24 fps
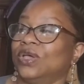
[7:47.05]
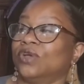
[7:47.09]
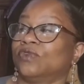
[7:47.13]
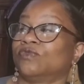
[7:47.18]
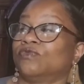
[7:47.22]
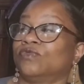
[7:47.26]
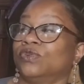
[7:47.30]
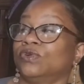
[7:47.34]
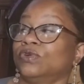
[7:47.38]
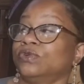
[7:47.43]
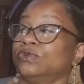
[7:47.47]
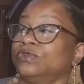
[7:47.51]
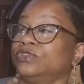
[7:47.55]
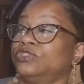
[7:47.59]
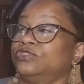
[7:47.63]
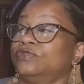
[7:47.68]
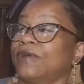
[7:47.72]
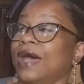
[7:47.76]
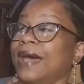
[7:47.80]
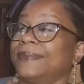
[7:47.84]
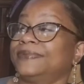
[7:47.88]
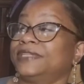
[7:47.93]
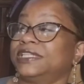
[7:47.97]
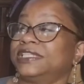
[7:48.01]
Roo
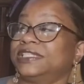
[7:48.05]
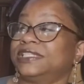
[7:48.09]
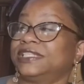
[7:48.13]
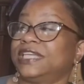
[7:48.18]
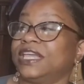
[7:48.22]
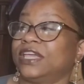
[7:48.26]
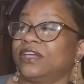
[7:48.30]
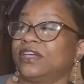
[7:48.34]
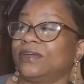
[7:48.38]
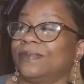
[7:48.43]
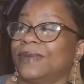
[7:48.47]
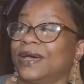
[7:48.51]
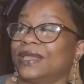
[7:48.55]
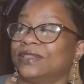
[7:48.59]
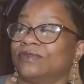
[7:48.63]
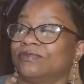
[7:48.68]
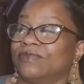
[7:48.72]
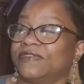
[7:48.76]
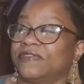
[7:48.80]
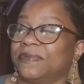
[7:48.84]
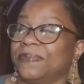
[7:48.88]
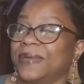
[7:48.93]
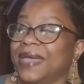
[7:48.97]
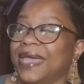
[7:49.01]
dropped his gear by the
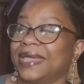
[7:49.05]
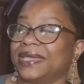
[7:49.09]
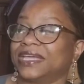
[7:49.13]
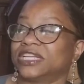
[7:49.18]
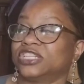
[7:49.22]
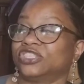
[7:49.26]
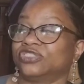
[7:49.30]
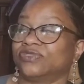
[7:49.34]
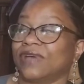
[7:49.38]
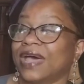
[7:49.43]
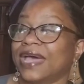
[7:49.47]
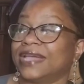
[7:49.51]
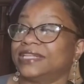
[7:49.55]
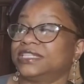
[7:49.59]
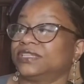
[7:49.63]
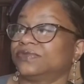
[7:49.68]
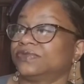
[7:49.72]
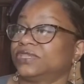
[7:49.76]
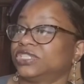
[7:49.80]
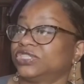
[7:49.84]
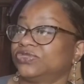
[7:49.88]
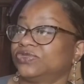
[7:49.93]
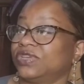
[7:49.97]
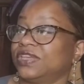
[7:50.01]
riverbank and tried to
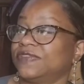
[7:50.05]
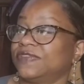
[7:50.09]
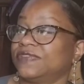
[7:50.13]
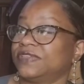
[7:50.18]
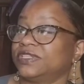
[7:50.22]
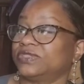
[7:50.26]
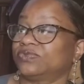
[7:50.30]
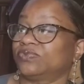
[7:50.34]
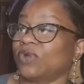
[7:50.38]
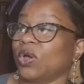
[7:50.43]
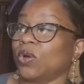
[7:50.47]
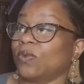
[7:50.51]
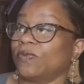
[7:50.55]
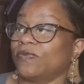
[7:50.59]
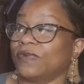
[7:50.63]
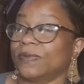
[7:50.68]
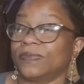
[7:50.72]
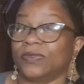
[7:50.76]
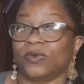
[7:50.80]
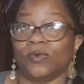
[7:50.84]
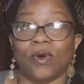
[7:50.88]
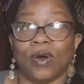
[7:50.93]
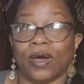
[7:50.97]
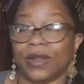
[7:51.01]
retrieve his rope from
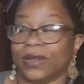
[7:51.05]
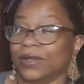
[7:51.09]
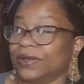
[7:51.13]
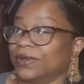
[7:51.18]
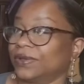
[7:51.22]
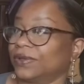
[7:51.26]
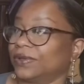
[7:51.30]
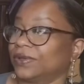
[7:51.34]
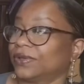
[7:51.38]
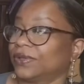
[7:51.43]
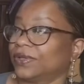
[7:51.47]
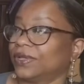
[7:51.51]
the water.